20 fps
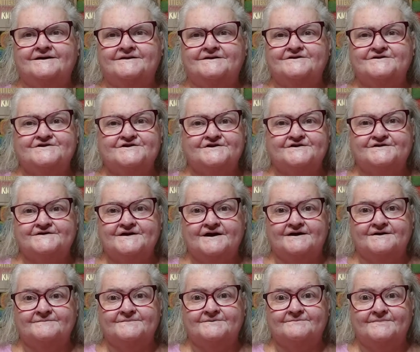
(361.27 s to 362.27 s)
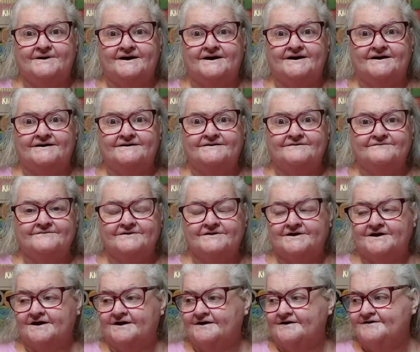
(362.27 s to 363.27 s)
it's just kind of been bad. It
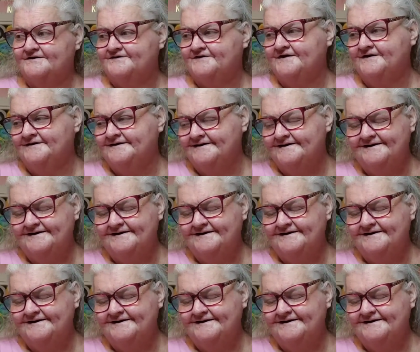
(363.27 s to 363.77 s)
really has.